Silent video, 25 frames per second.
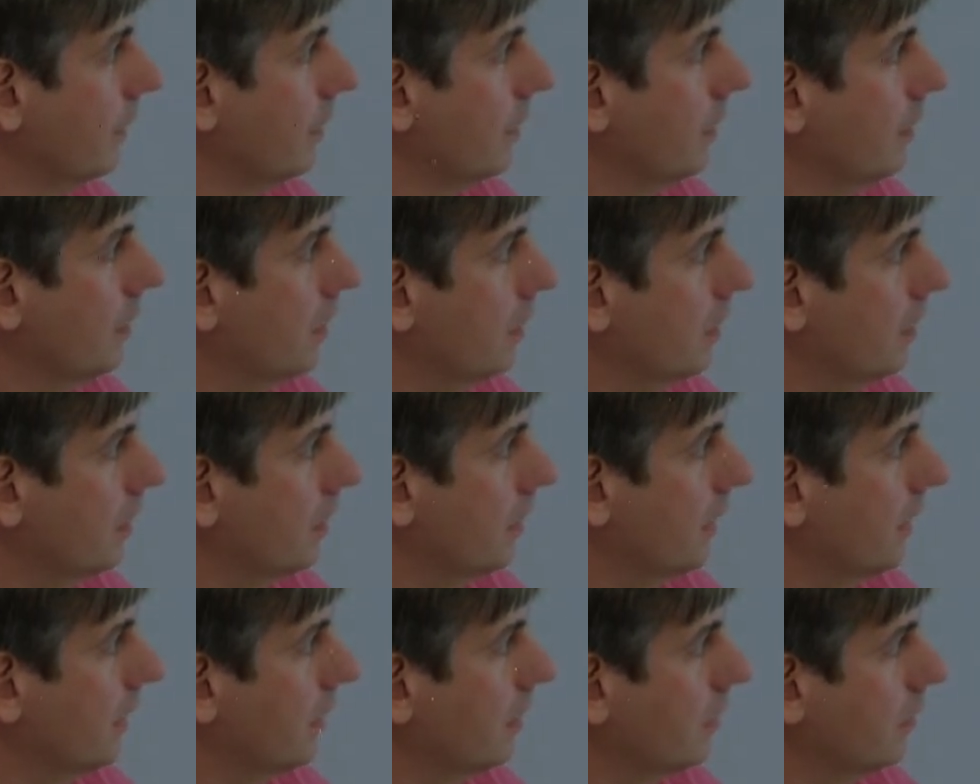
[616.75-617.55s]

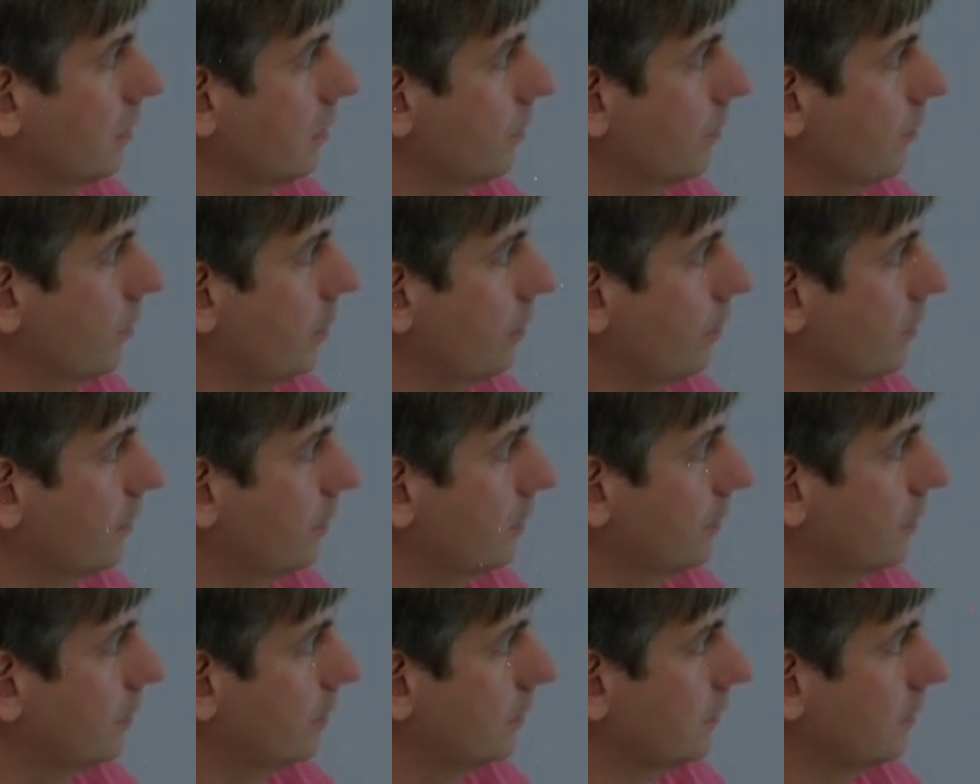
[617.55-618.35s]
like from the
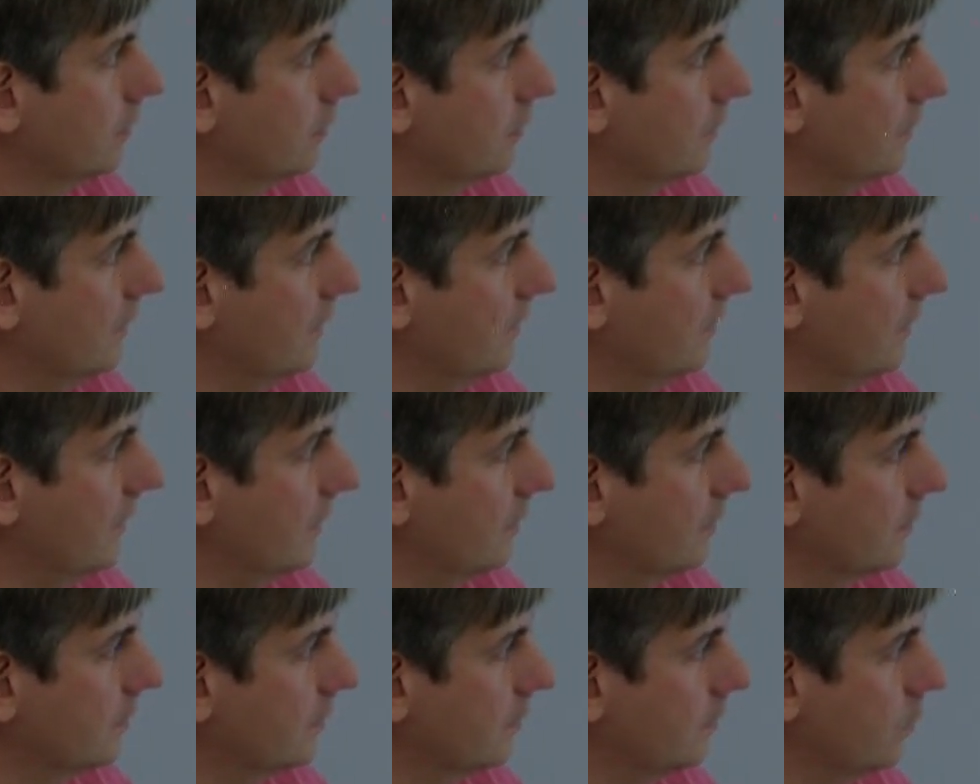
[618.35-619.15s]

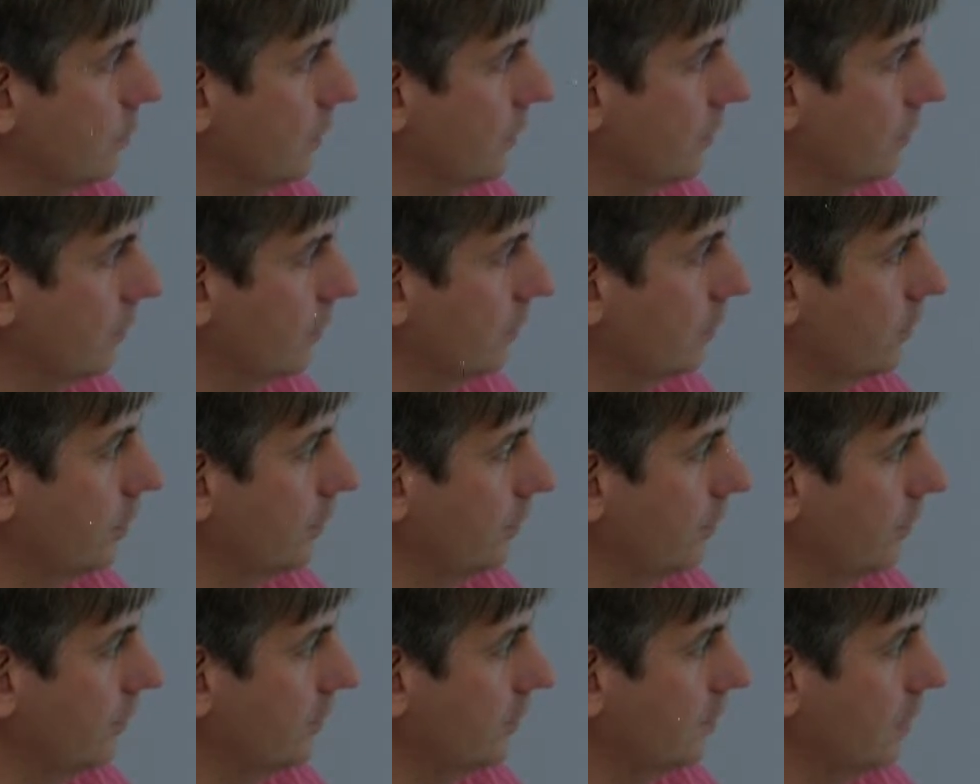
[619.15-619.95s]
satellite straight on the
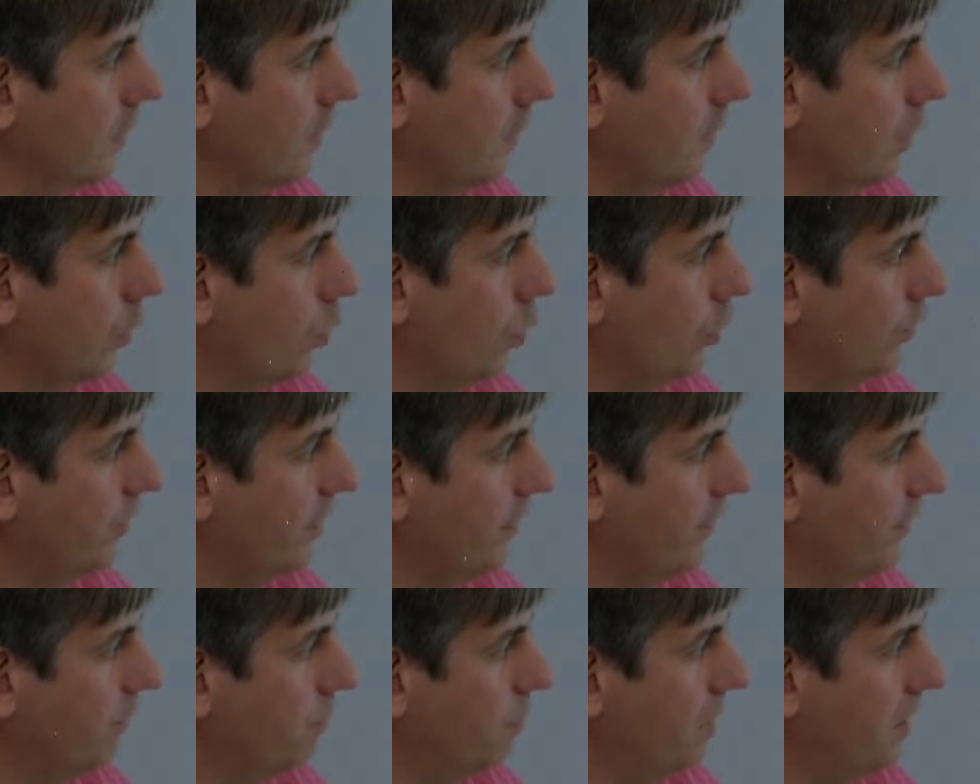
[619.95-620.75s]
surface, we also
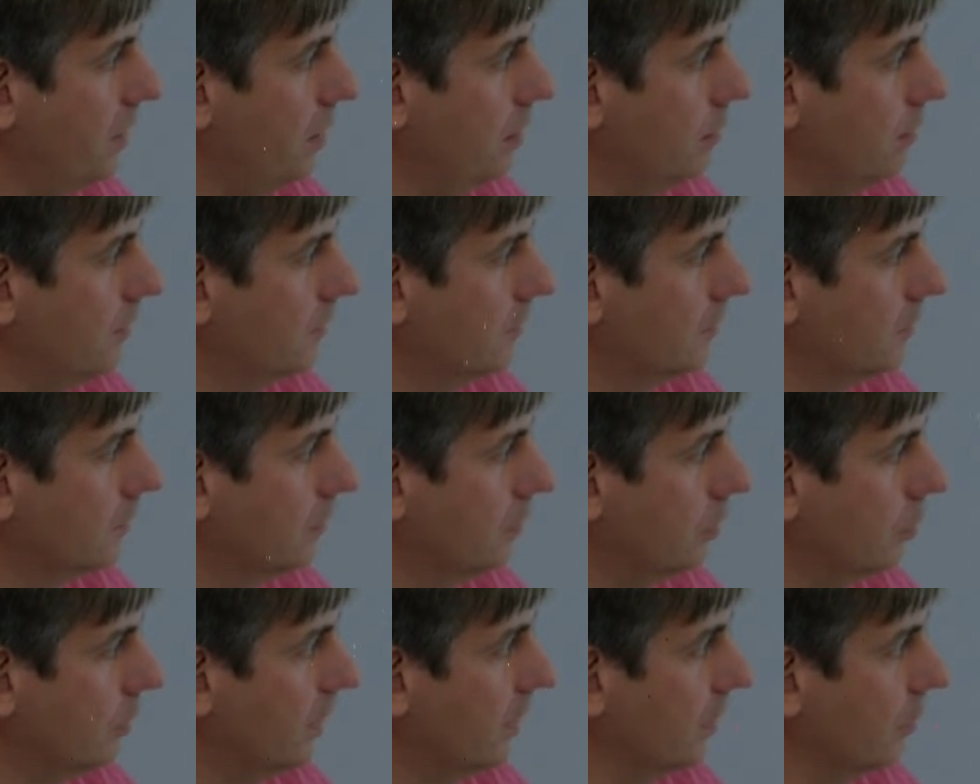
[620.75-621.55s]
have beams
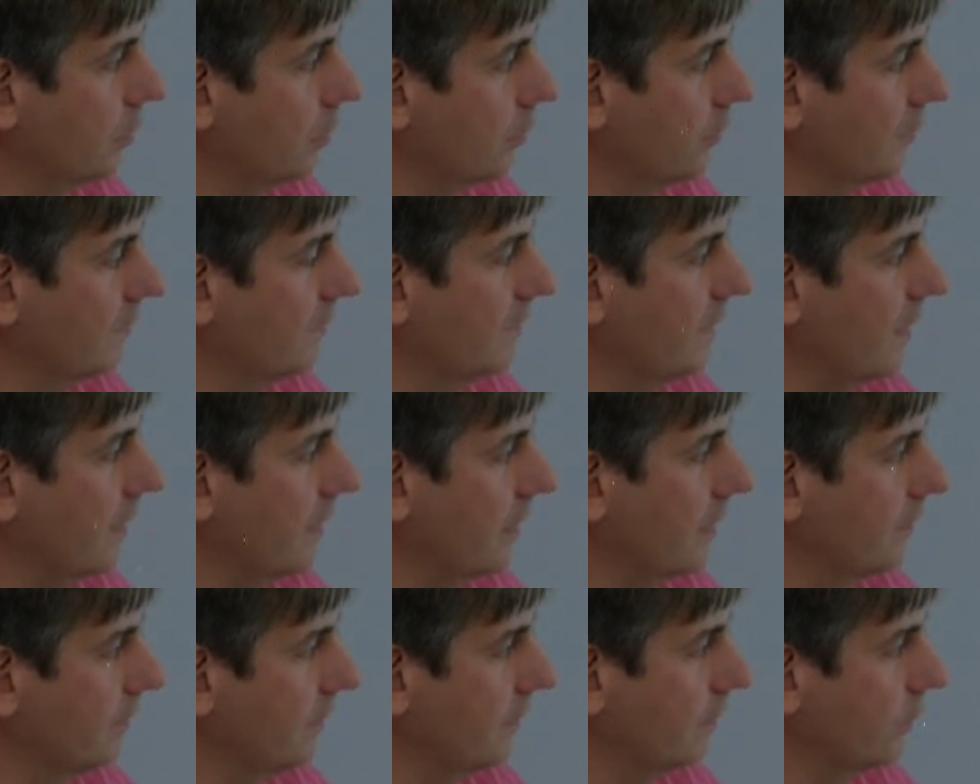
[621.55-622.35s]
looking to the
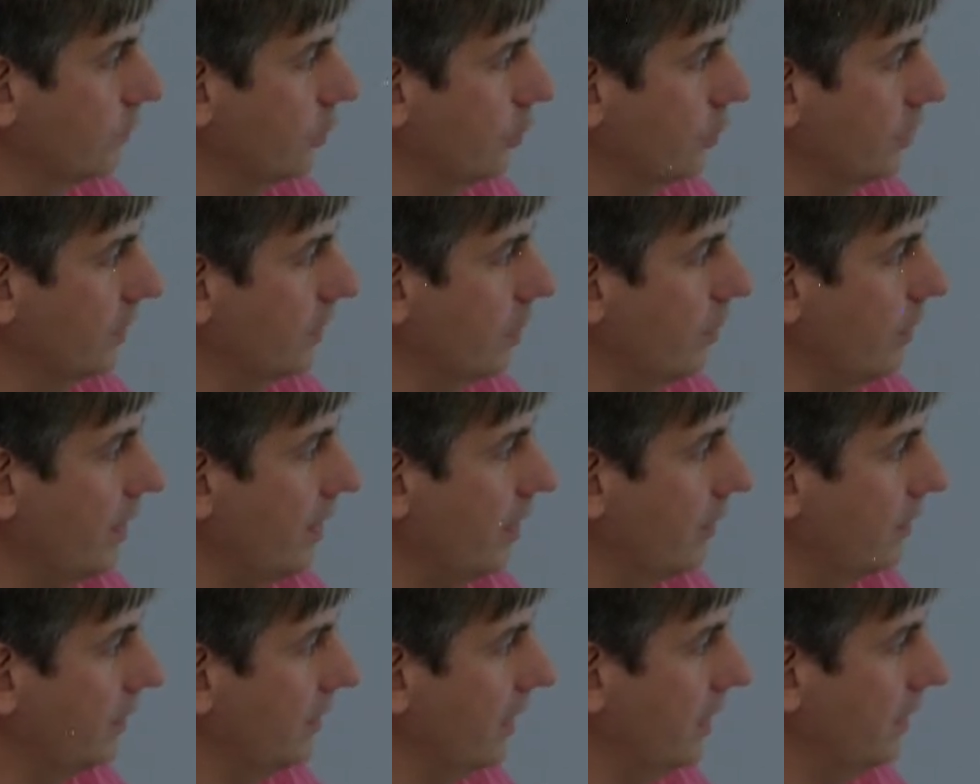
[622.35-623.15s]
sides and turning
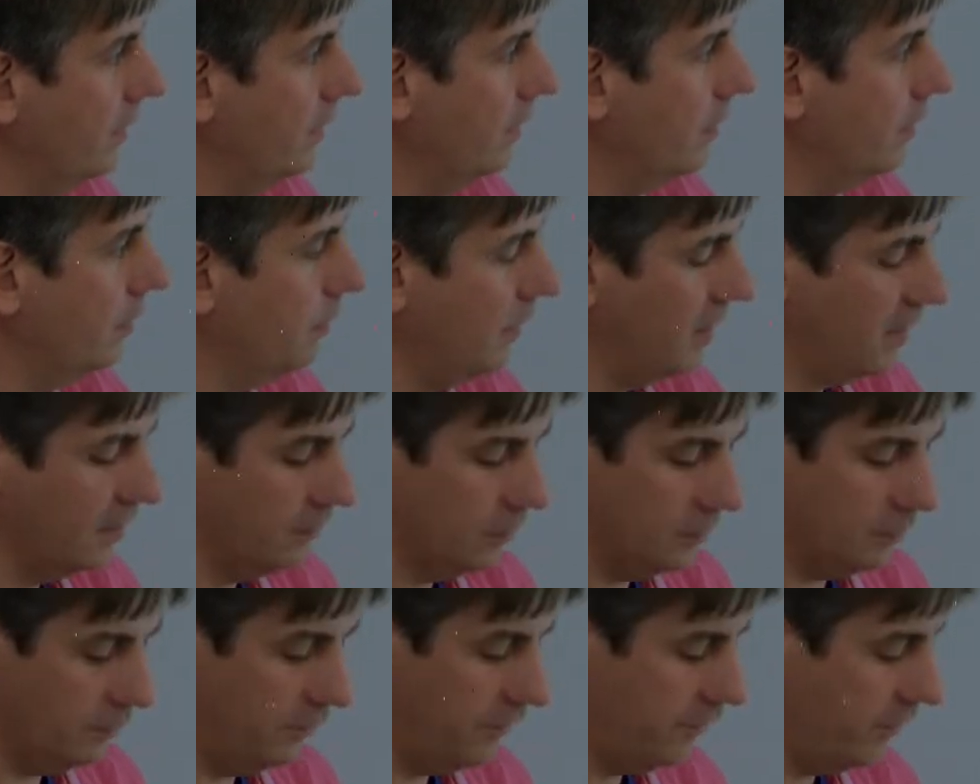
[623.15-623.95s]
around the nadir, making
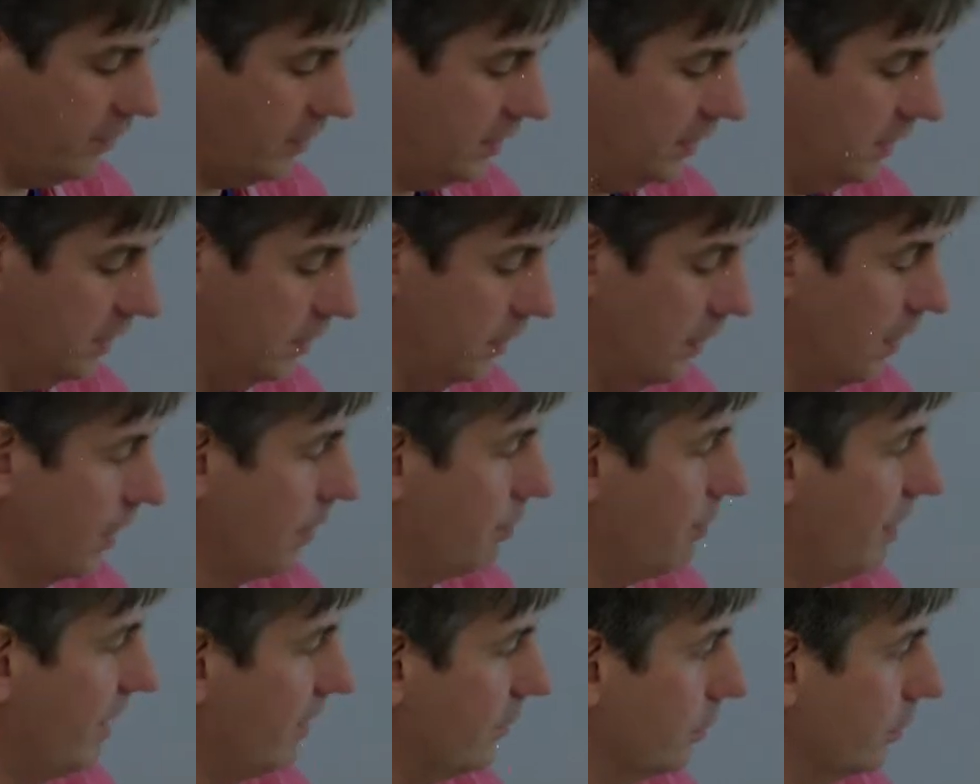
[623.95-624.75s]
some funny
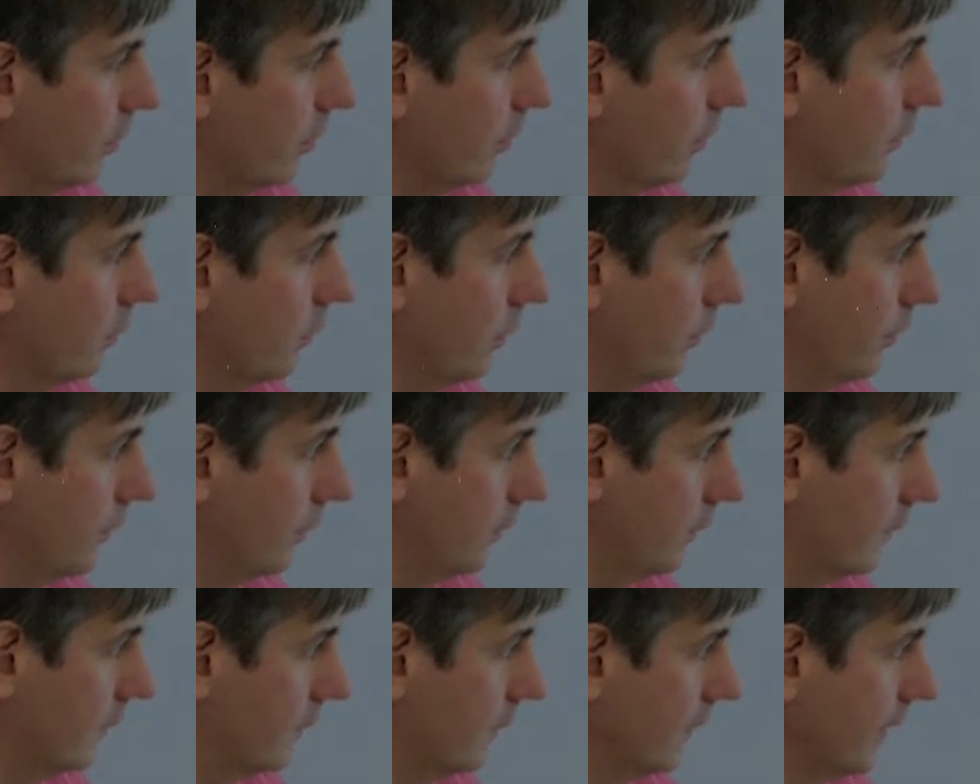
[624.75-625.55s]
pattern on the
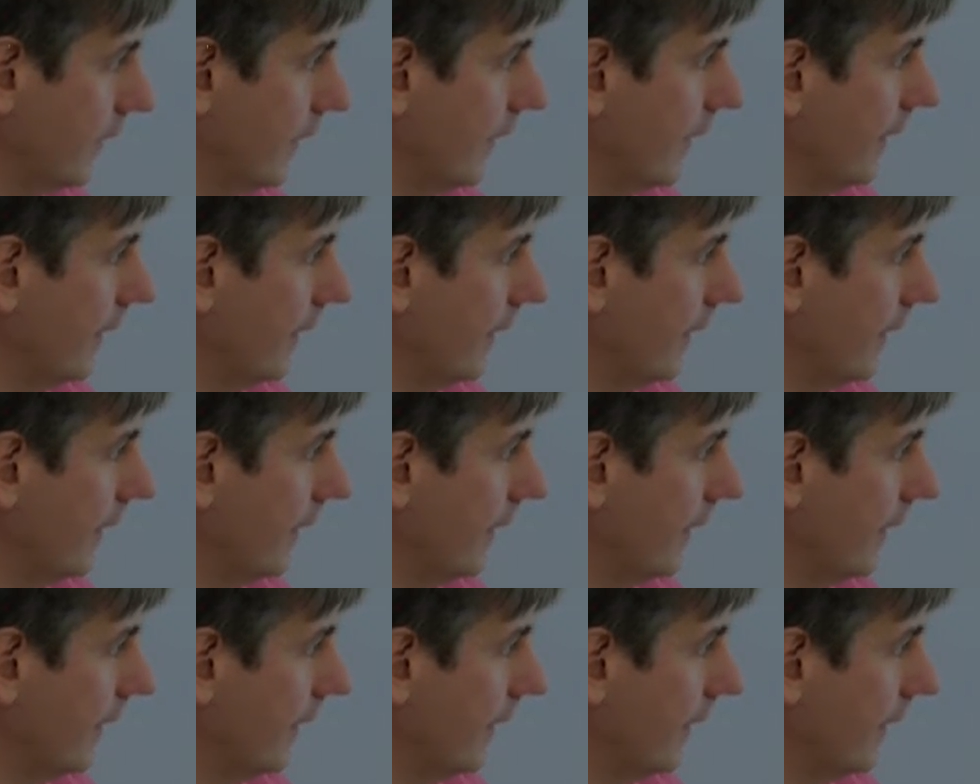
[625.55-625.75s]
surface.